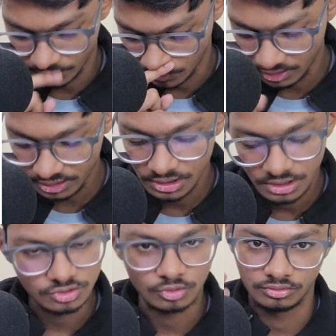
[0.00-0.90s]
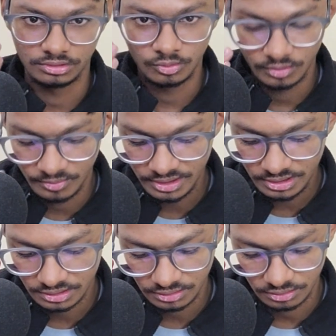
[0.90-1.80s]
Okay, so you
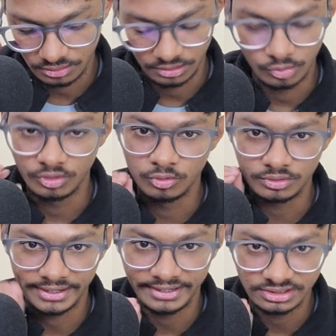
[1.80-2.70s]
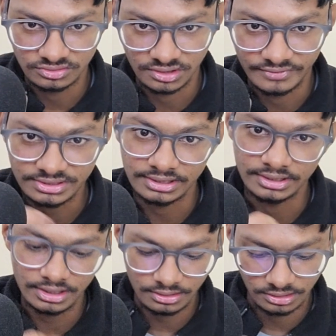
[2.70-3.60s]
will do 10 years of service and
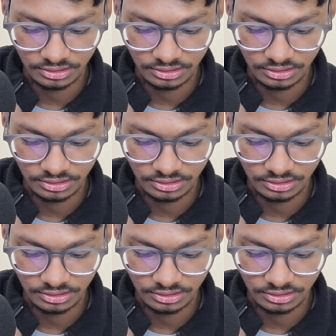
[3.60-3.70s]
then